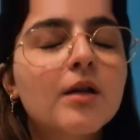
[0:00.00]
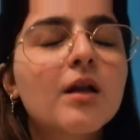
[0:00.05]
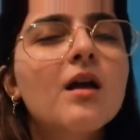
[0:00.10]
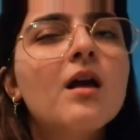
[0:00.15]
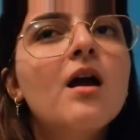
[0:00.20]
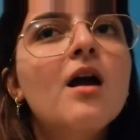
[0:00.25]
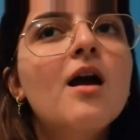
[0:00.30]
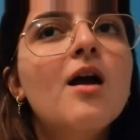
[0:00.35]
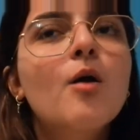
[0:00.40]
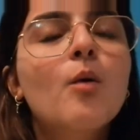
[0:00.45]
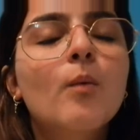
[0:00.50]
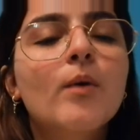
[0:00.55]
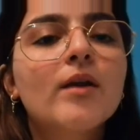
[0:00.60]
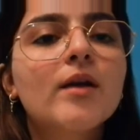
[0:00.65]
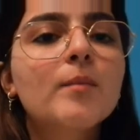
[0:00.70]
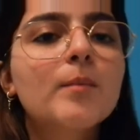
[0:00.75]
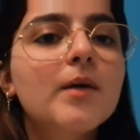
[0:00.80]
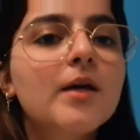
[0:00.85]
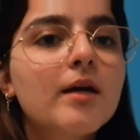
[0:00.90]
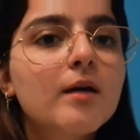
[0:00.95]
But
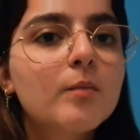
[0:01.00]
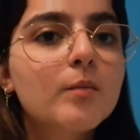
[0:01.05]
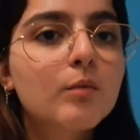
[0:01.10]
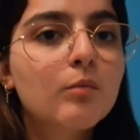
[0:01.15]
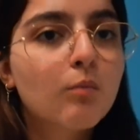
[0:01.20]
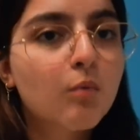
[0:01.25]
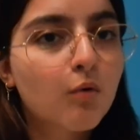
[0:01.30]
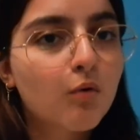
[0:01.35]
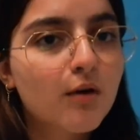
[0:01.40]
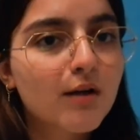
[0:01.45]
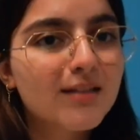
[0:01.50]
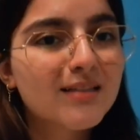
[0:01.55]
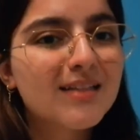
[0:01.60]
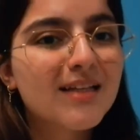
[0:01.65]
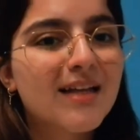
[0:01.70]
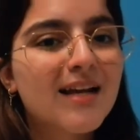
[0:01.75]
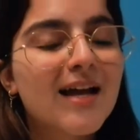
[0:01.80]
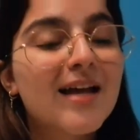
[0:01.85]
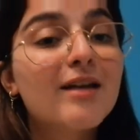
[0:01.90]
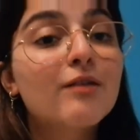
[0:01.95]
when I pick up a book
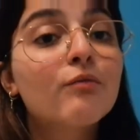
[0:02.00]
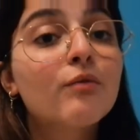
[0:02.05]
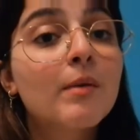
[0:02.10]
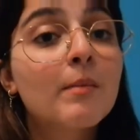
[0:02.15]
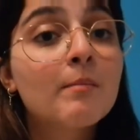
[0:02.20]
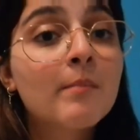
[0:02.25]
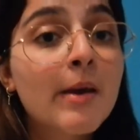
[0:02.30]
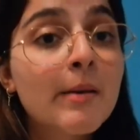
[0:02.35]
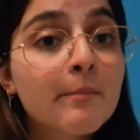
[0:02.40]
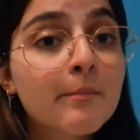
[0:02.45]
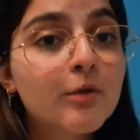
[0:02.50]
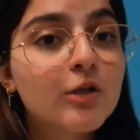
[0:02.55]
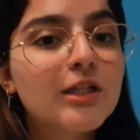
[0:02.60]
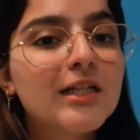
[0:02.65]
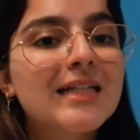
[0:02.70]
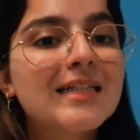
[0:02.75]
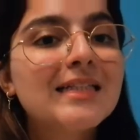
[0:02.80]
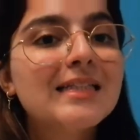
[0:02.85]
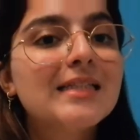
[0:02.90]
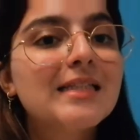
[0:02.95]
that I
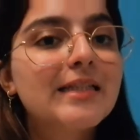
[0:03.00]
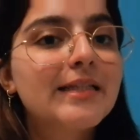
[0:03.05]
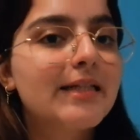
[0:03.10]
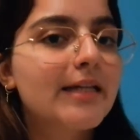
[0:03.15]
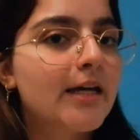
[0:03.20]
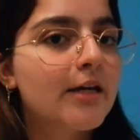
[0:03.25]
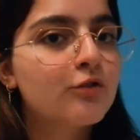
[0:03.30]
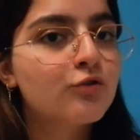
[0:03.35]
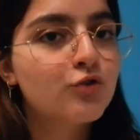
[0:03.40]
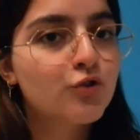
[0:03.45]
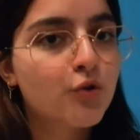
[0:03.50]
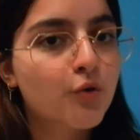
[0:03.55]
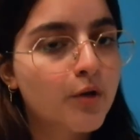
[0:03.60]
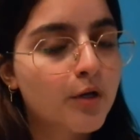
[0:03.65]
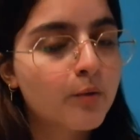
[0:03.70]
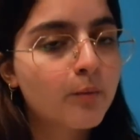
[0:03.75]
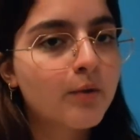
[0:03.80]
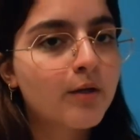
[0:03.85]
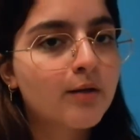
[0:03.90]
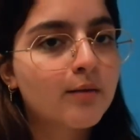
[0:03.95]
remember clearly
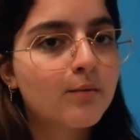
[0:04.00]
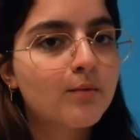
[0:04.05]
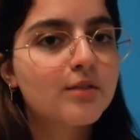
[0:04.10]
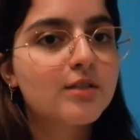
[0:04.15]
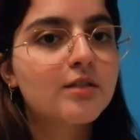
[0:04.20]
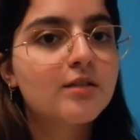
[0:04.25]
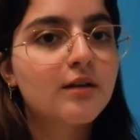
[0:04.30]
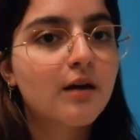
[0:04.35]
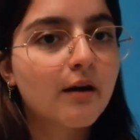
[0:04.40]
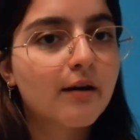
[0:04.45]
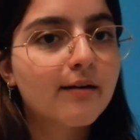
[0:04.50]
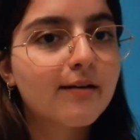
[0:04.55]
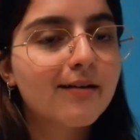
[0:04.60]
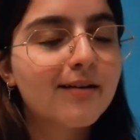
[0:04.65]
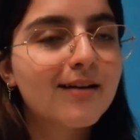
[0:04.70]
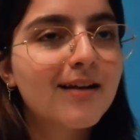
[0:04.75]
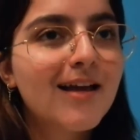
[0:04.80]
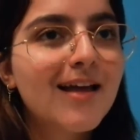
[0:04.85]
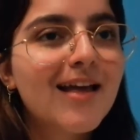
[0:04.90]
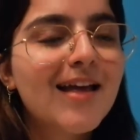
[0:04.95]
enjoying when I was
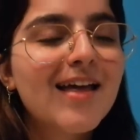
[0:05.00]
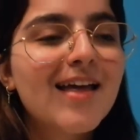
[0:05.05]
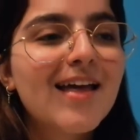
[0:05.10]
younger,